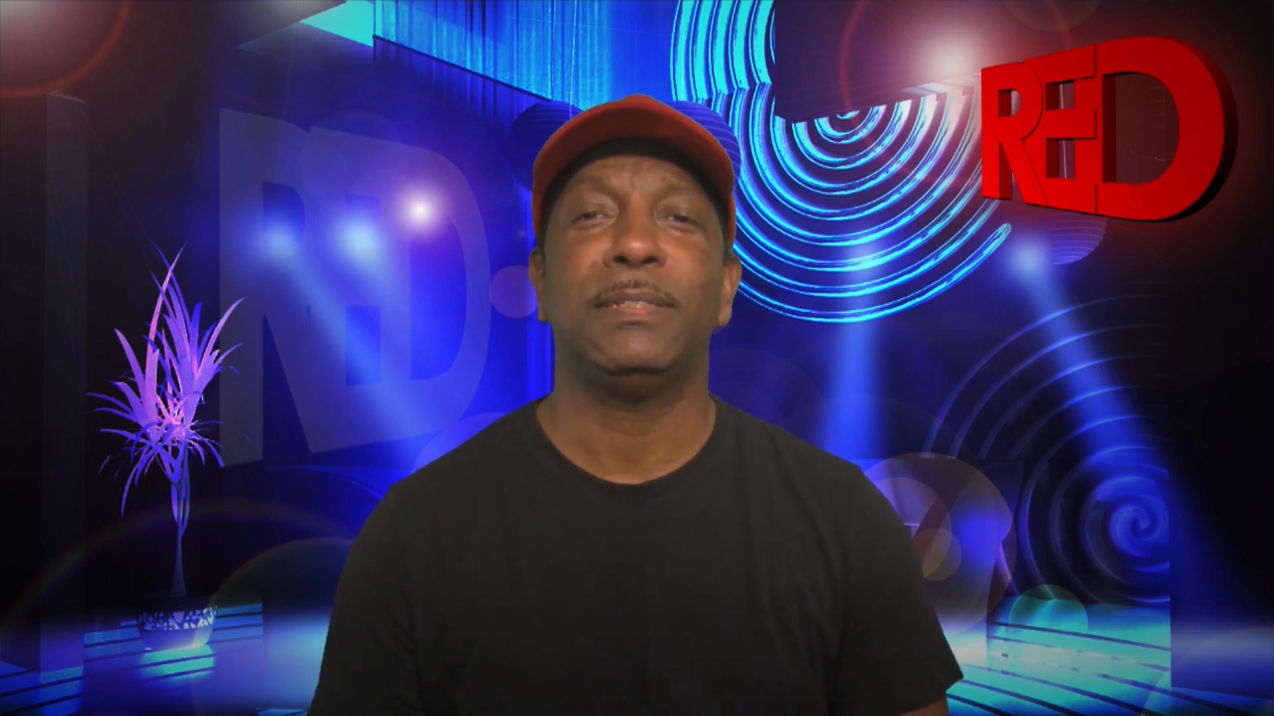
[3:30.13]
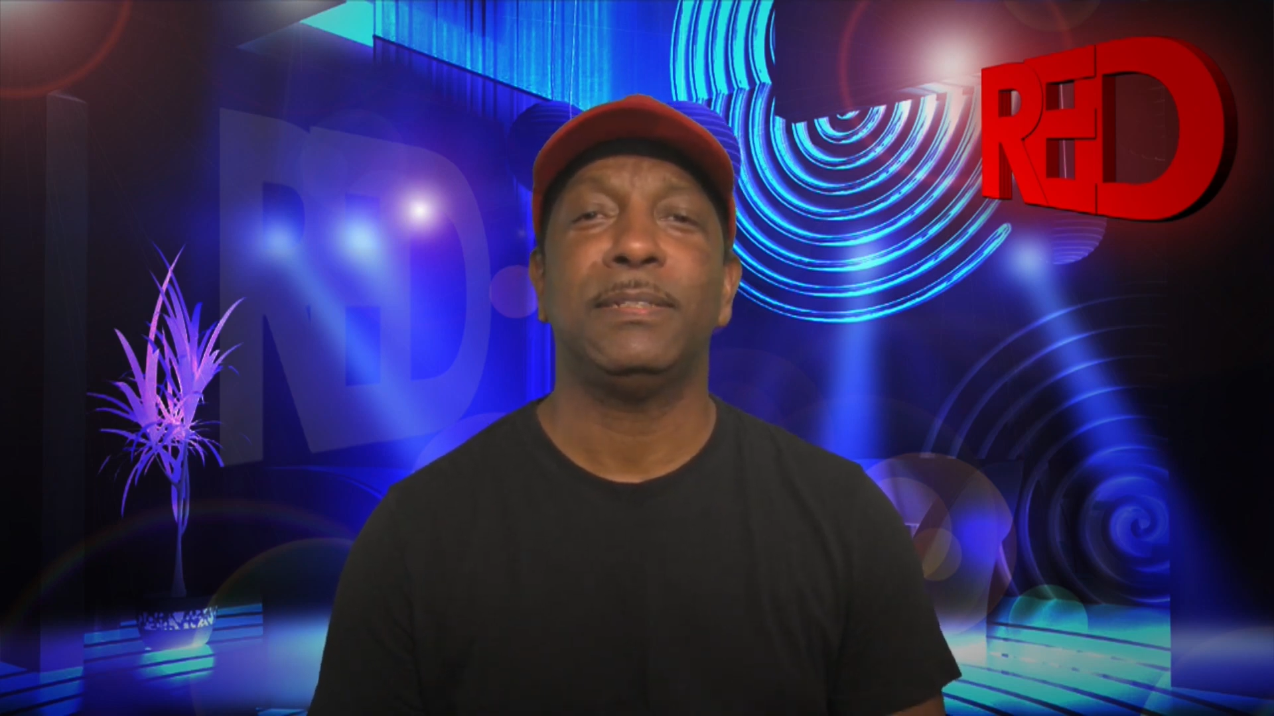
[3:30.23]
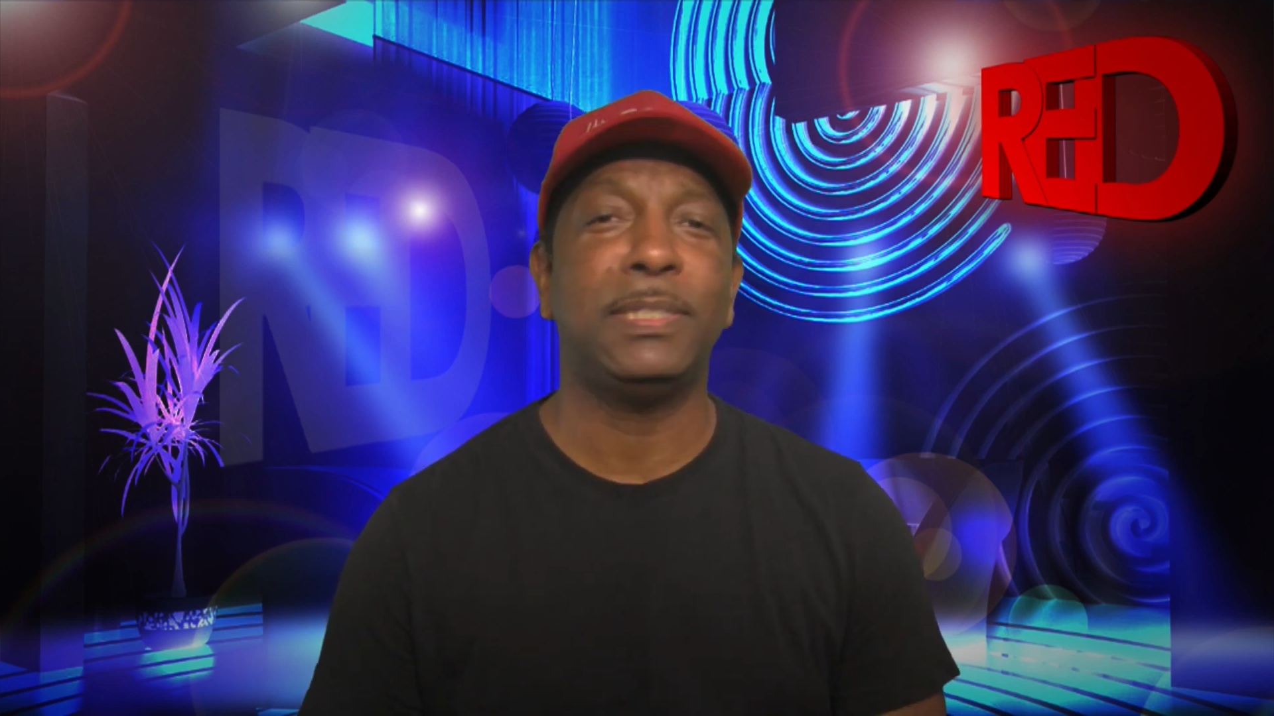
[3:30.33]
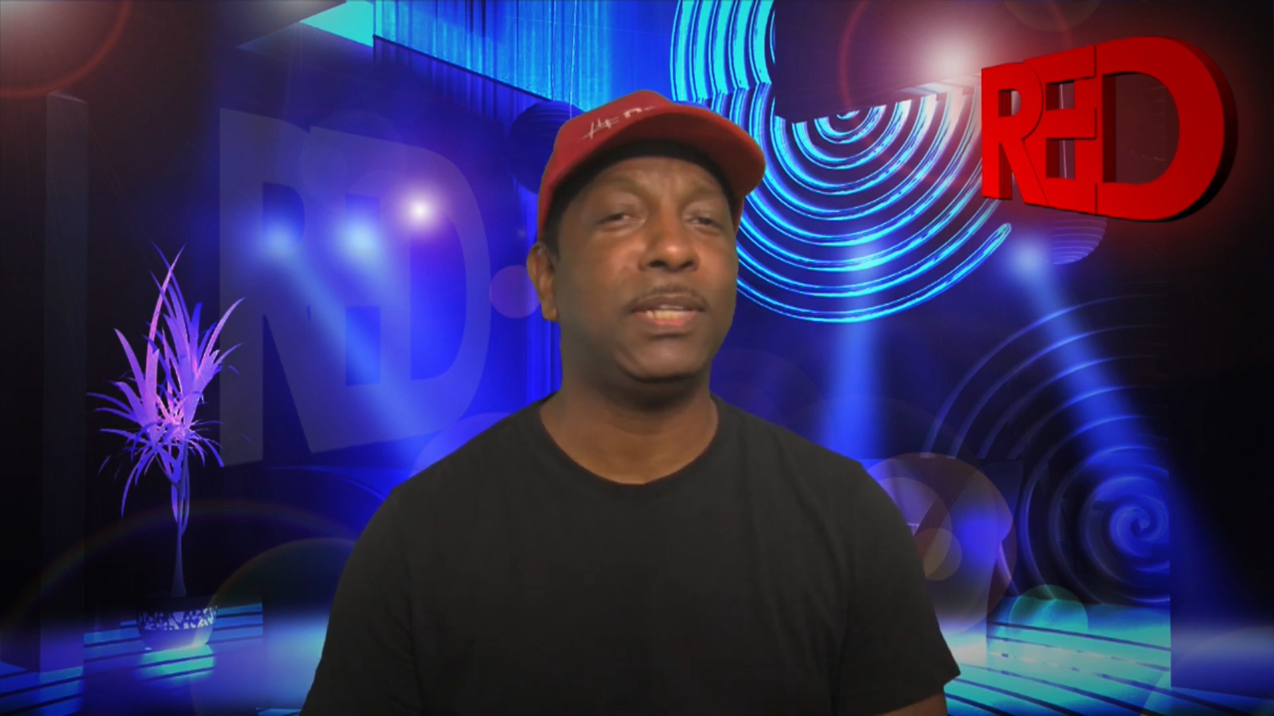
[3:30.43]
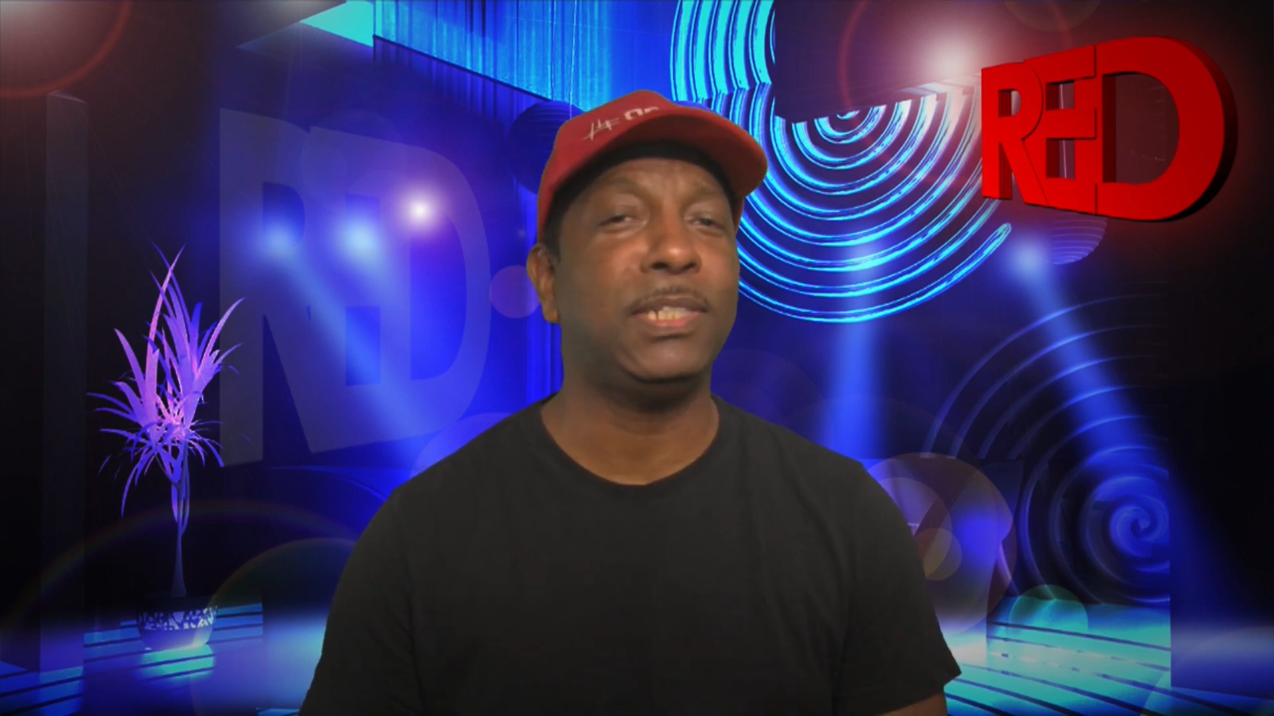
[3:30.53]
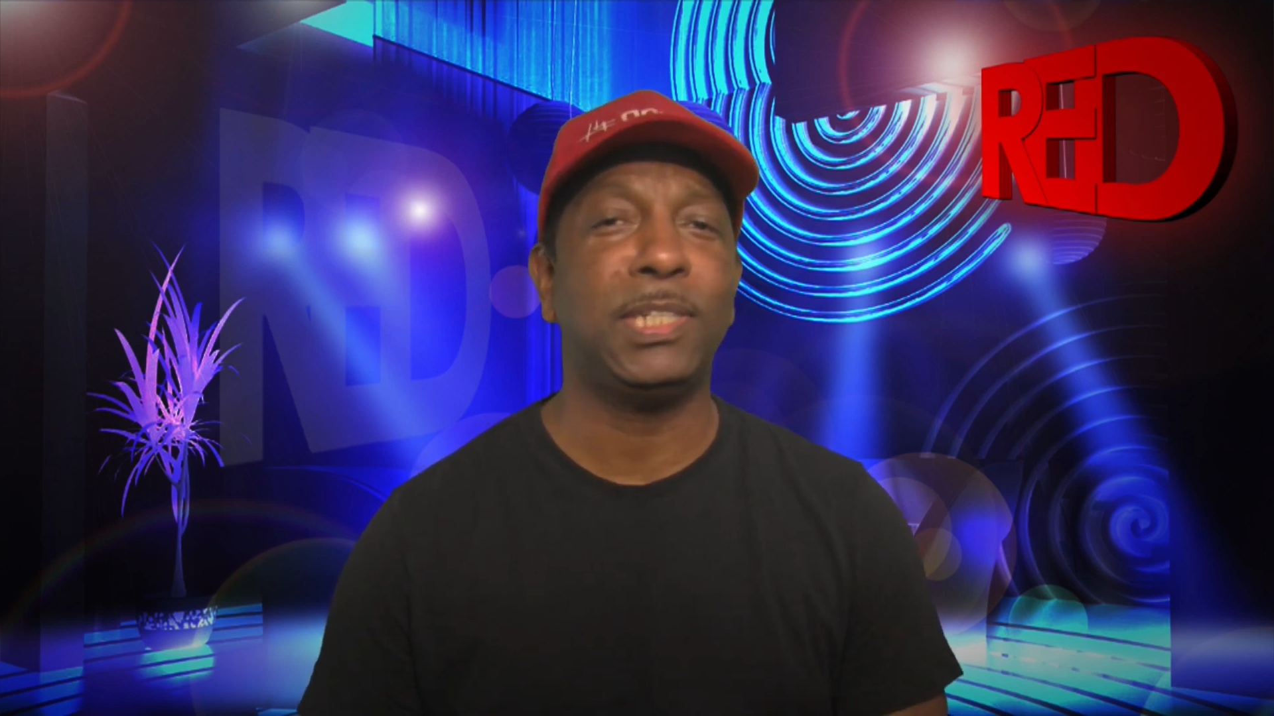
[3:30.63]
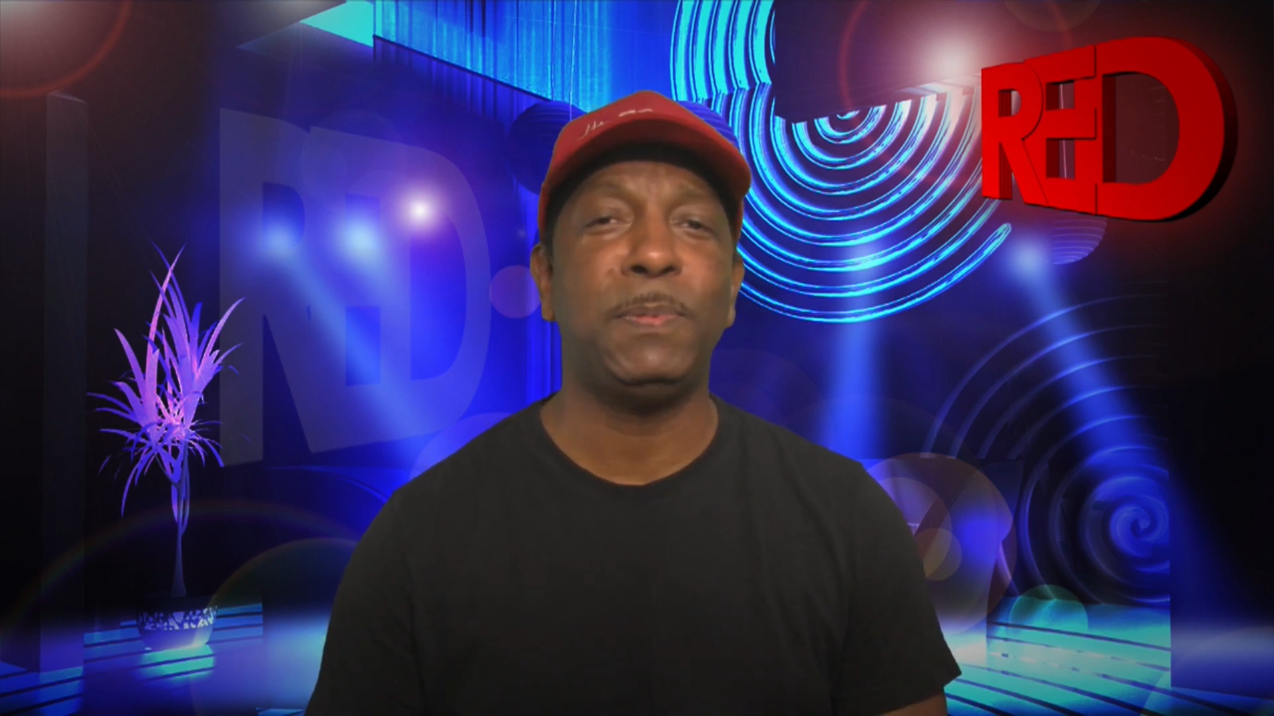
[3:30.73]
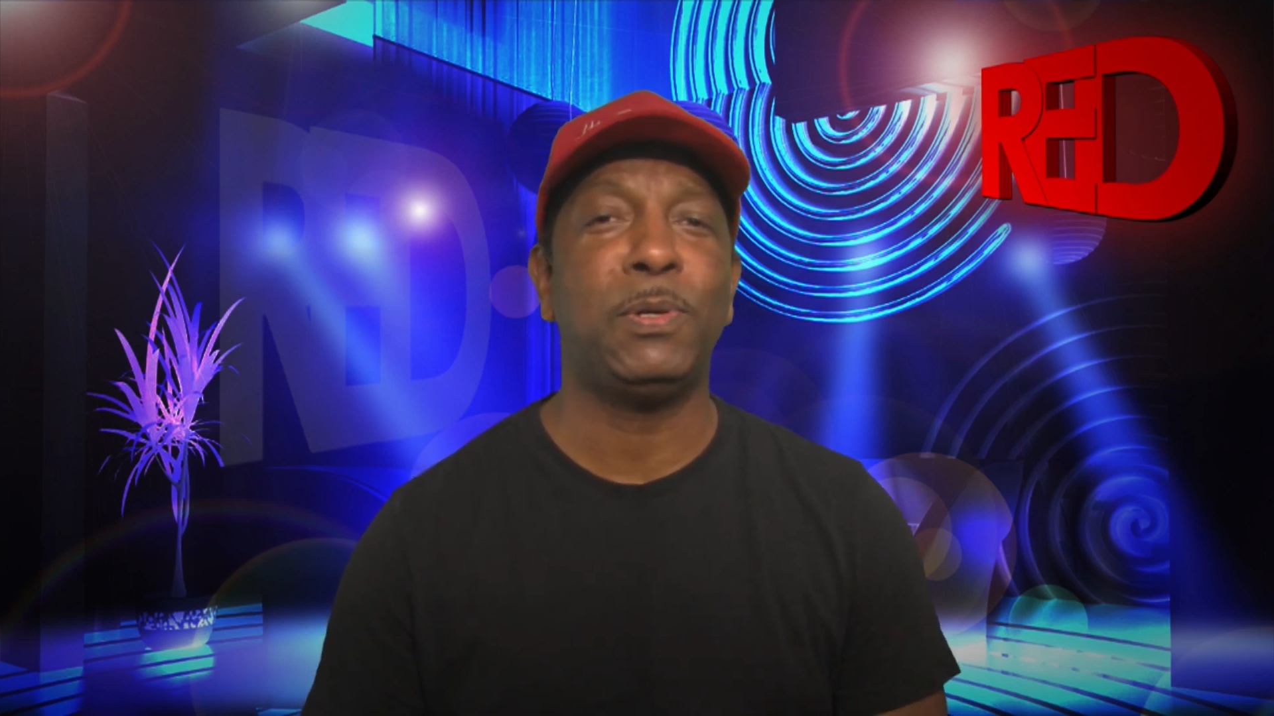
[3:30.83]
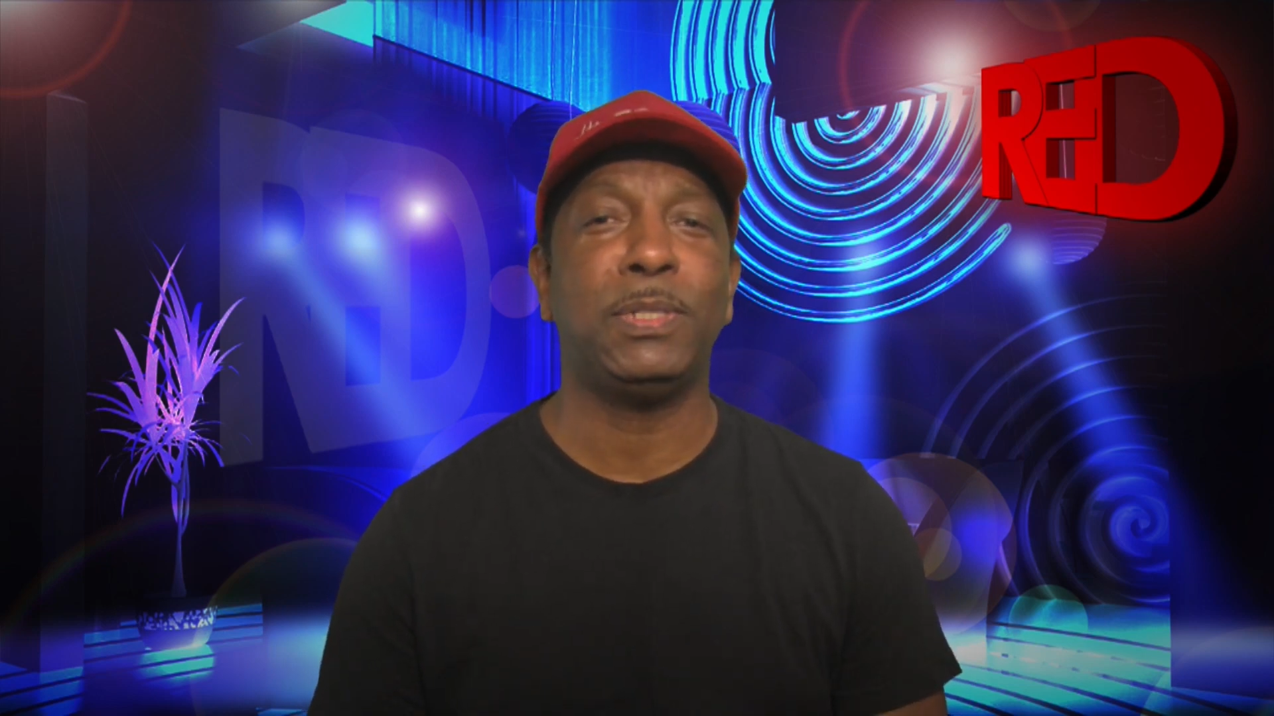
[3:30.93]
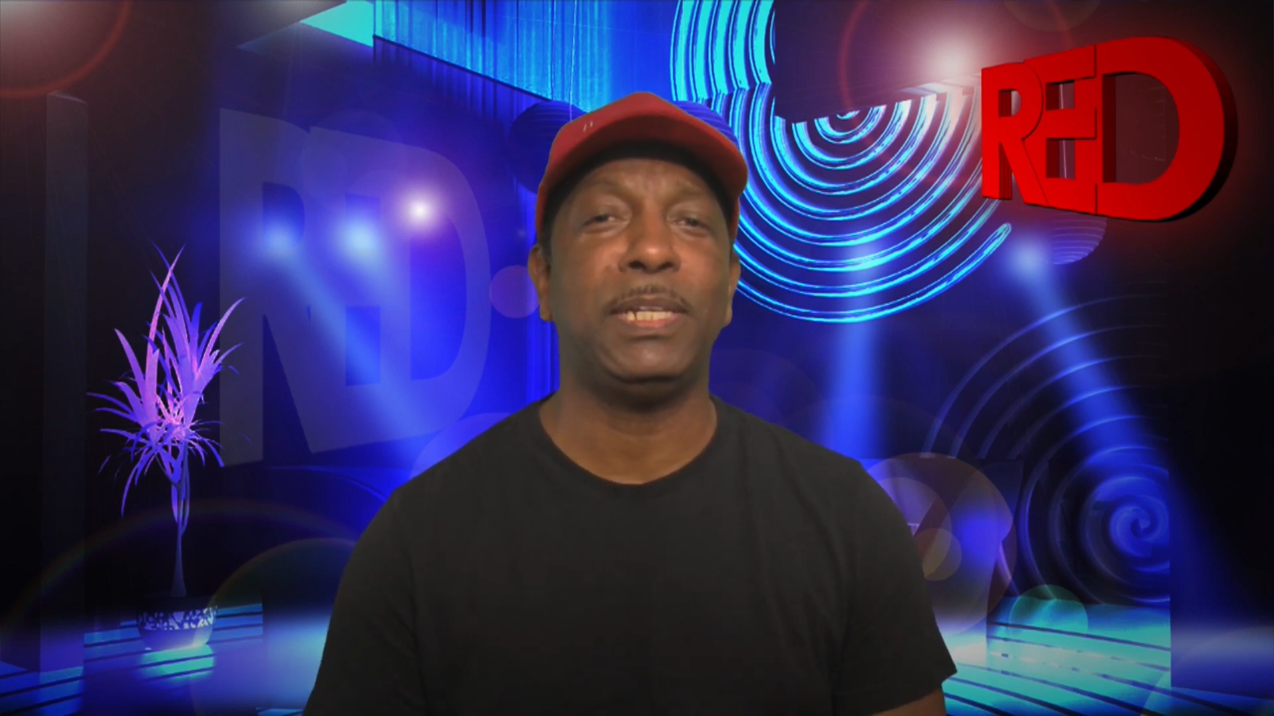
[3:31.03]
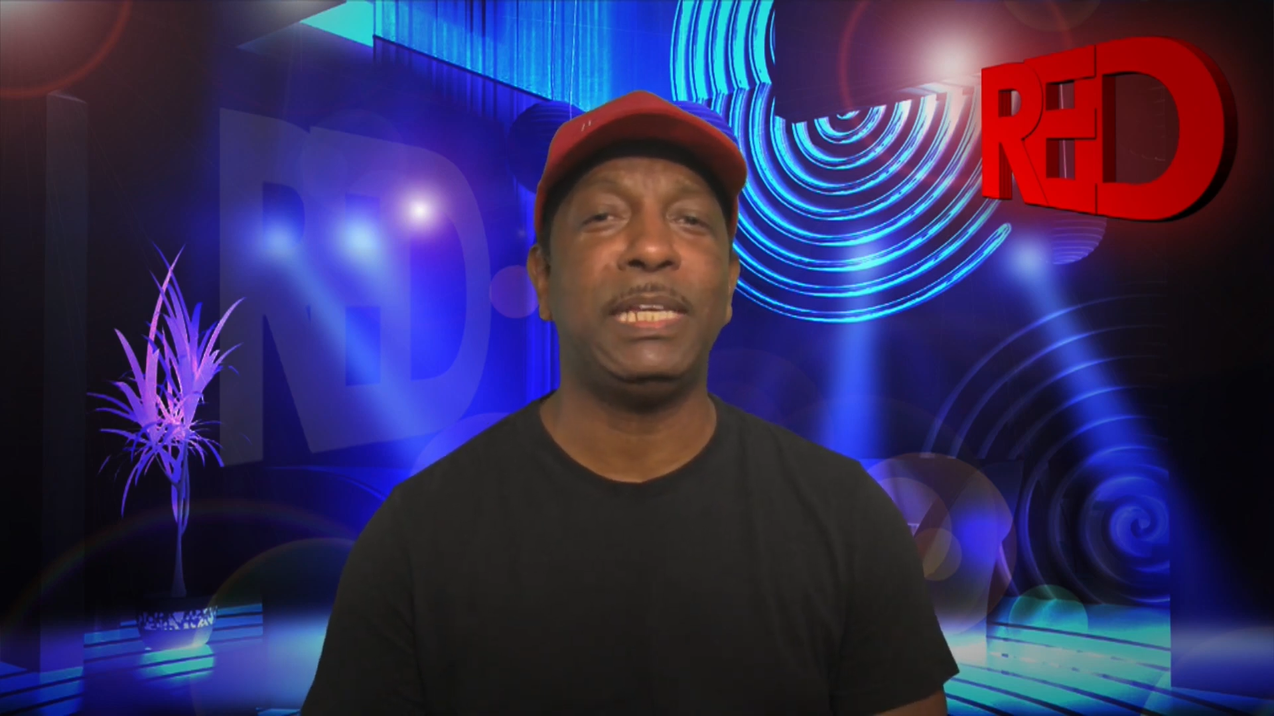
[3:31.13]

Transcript: It's not just because of